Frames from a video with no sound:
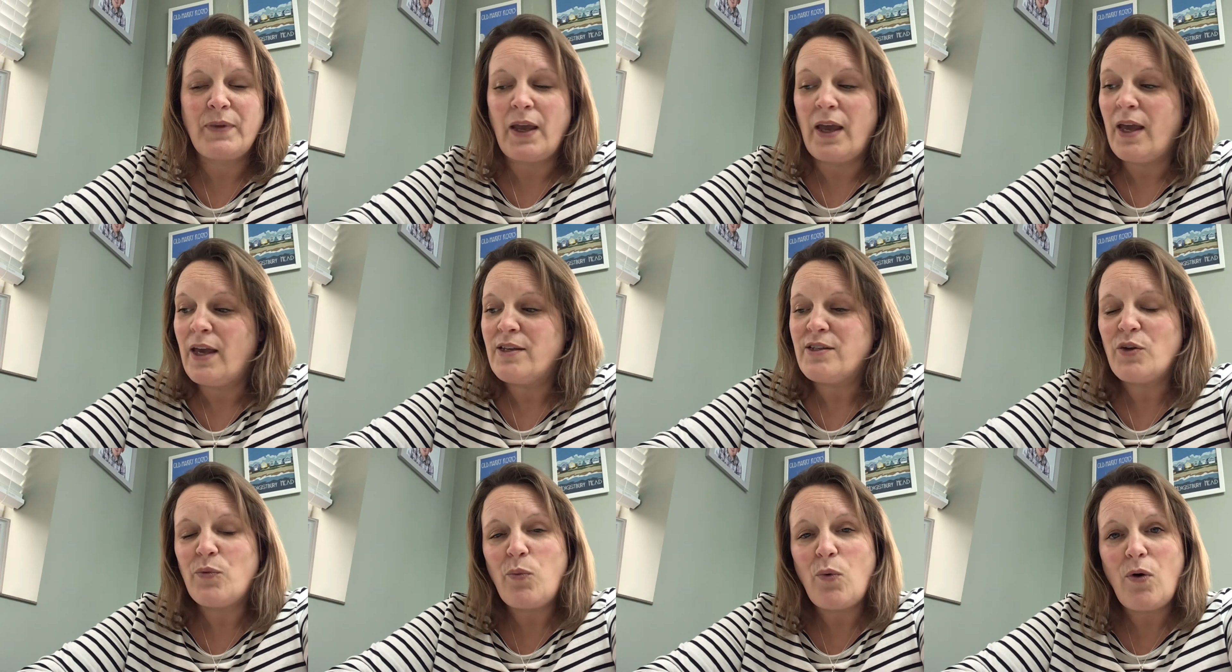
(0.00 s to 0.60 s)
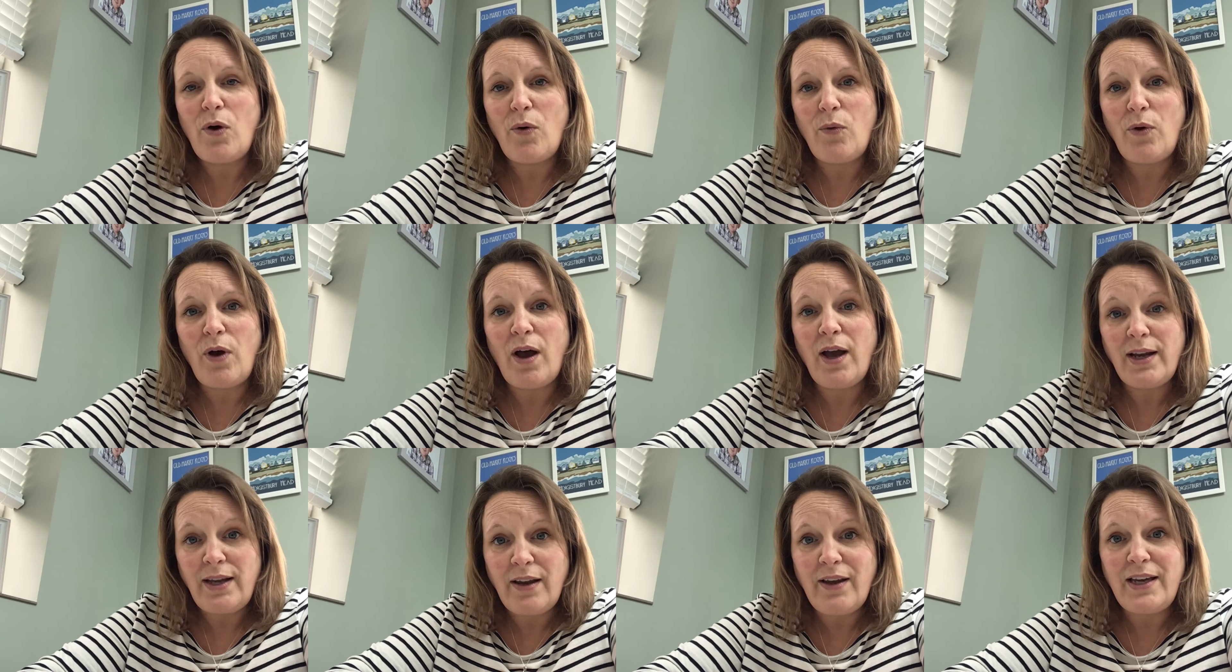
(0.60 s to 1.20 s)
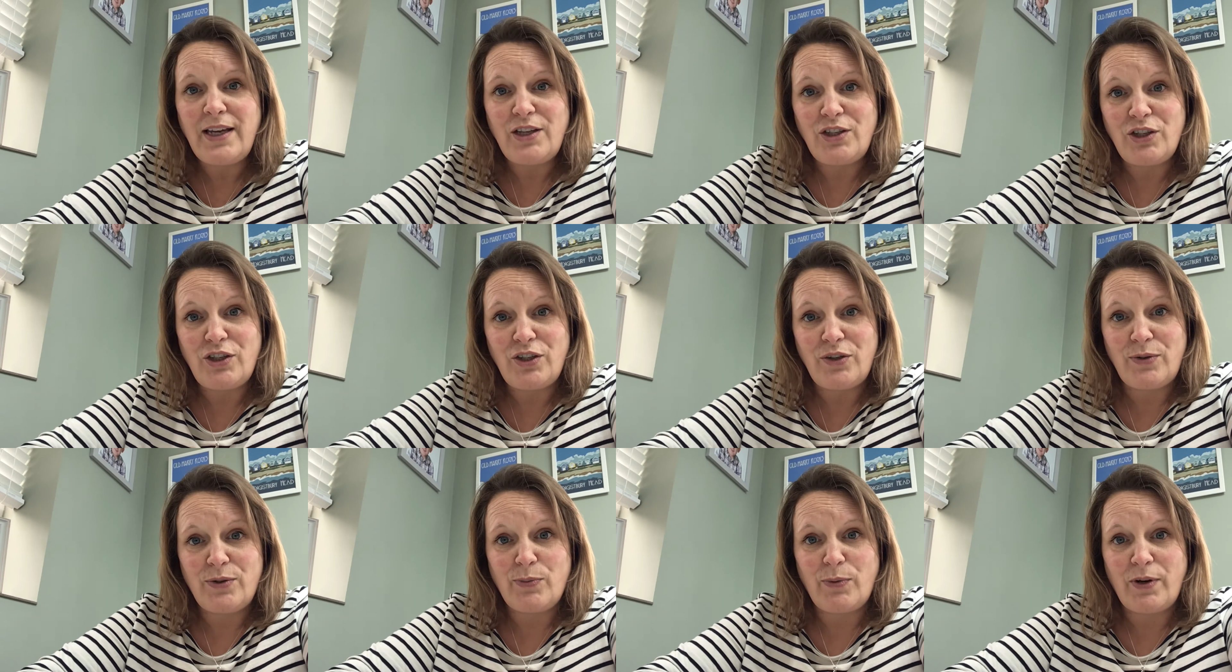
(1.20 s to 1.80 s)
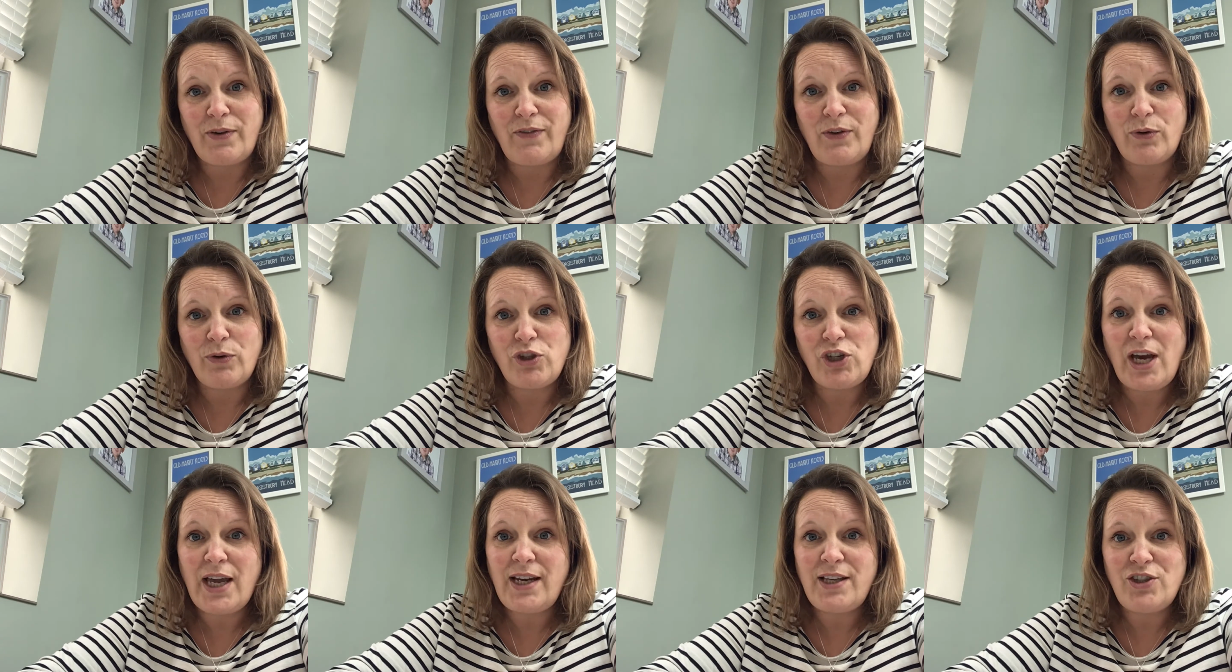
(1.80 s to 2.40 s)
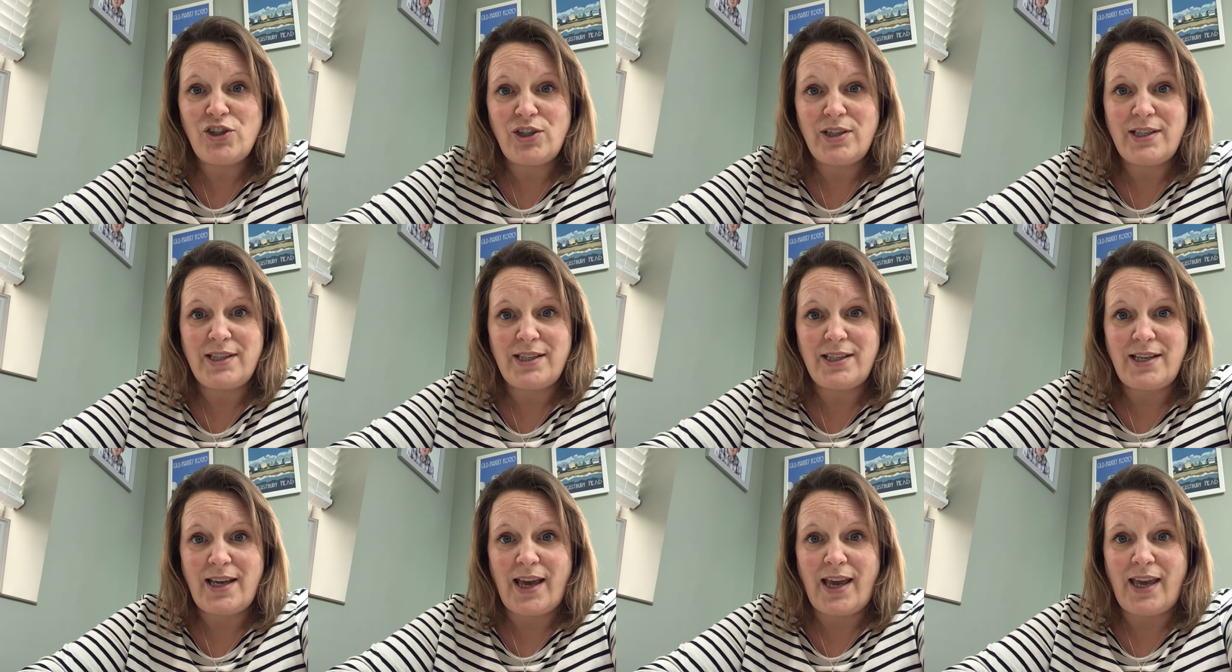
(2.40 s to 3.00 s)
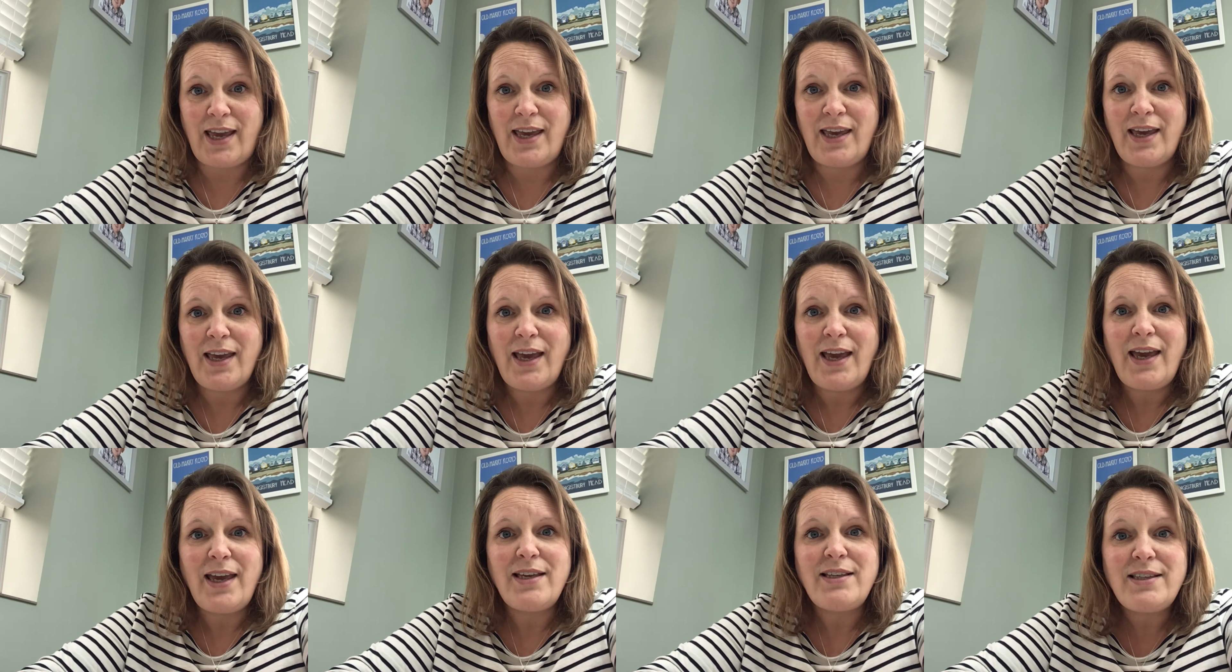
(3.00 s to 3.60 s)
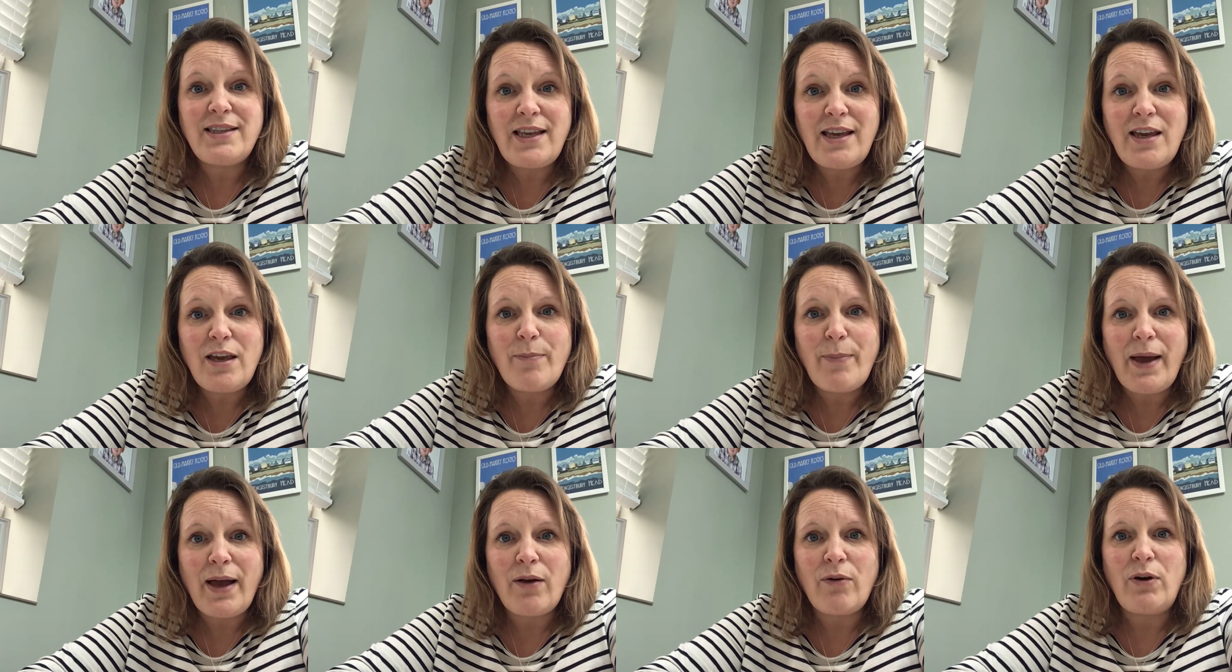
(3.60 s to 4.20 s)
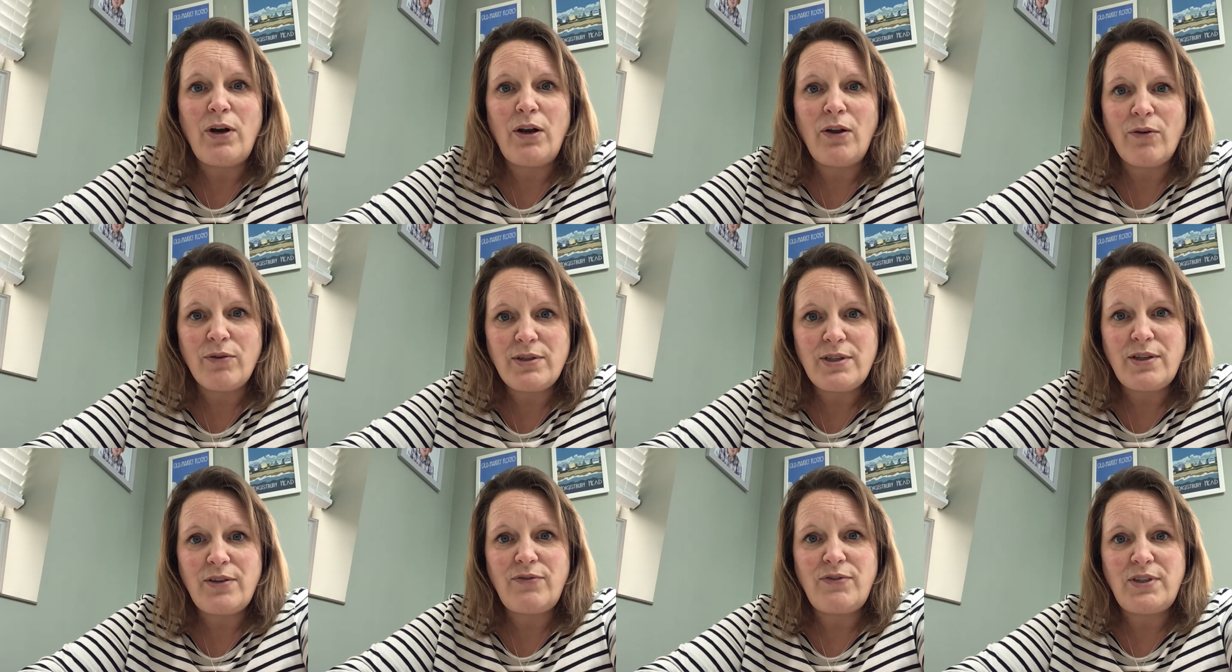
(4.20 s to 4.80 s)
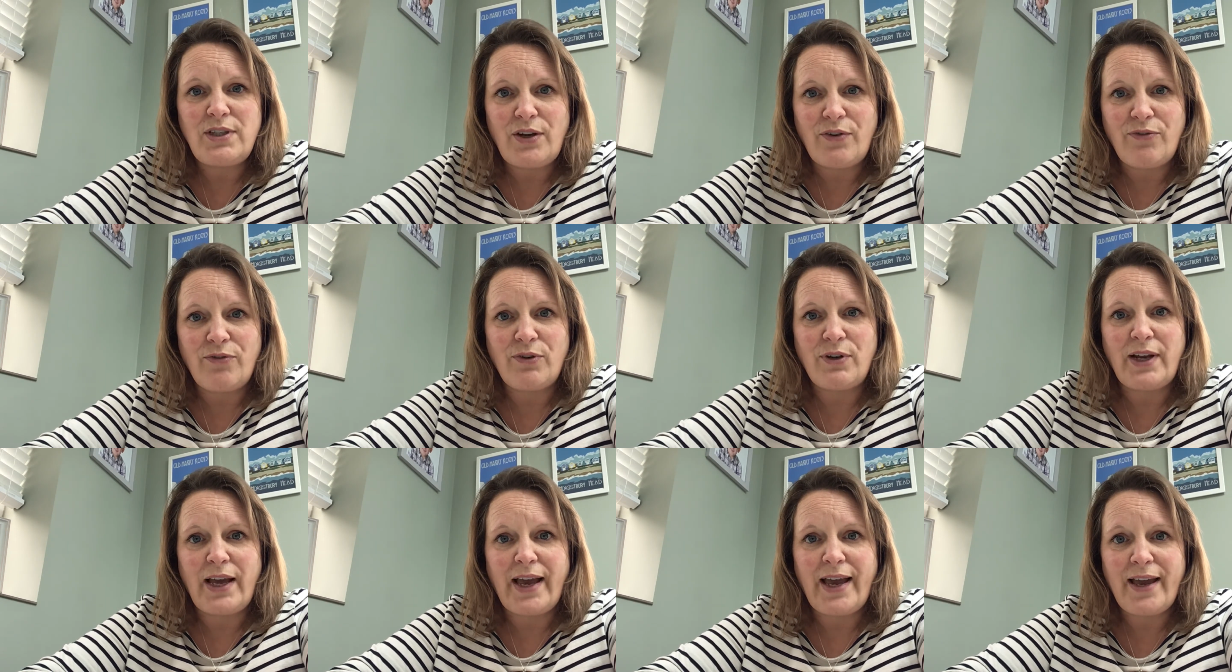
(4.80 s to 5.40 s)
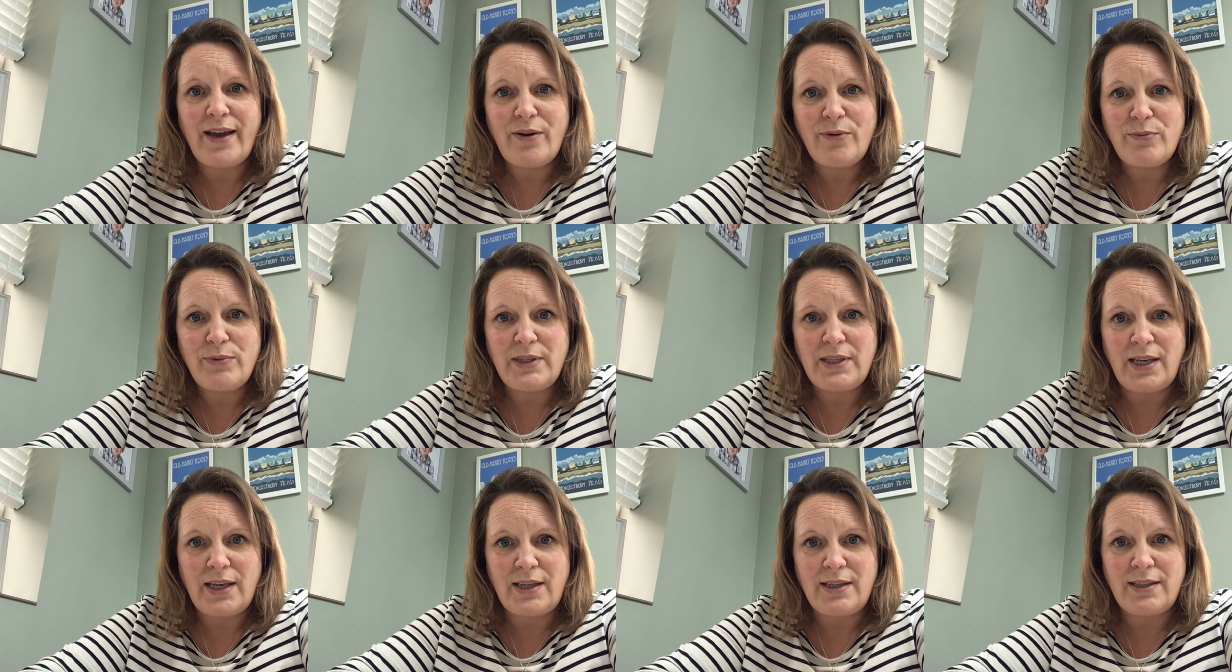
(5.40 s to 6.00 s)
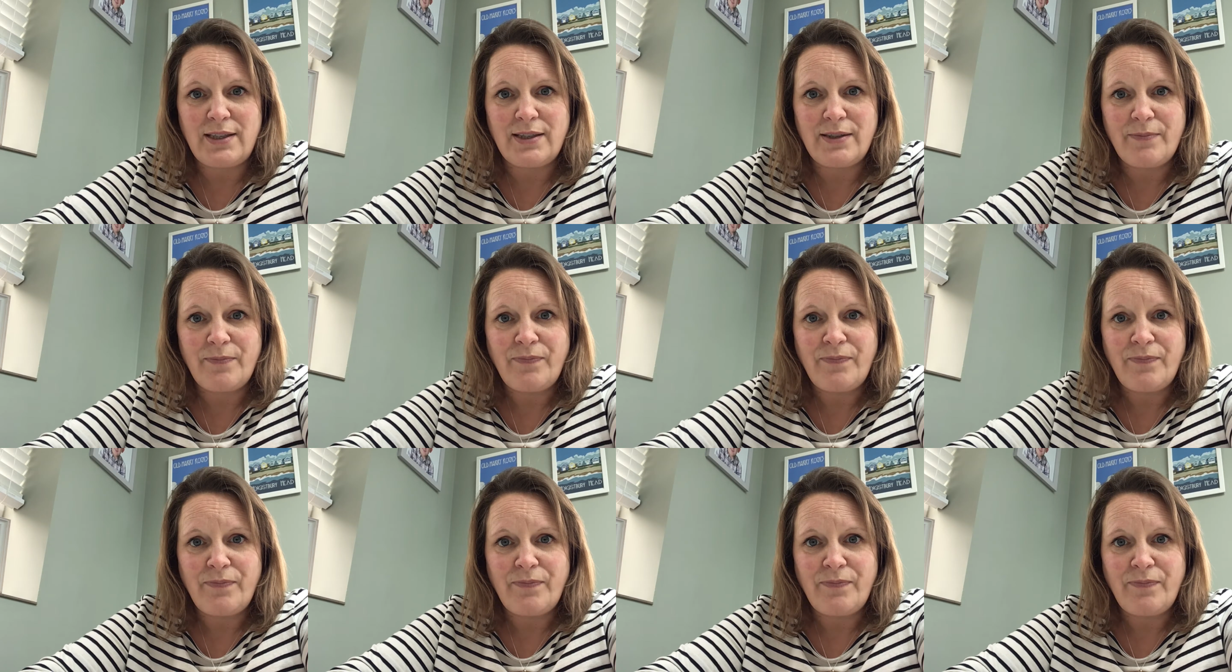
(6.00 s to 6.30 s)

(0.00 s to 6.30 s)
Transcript: So what I'd like you to do as one of your challenges today is think about lots of different houses.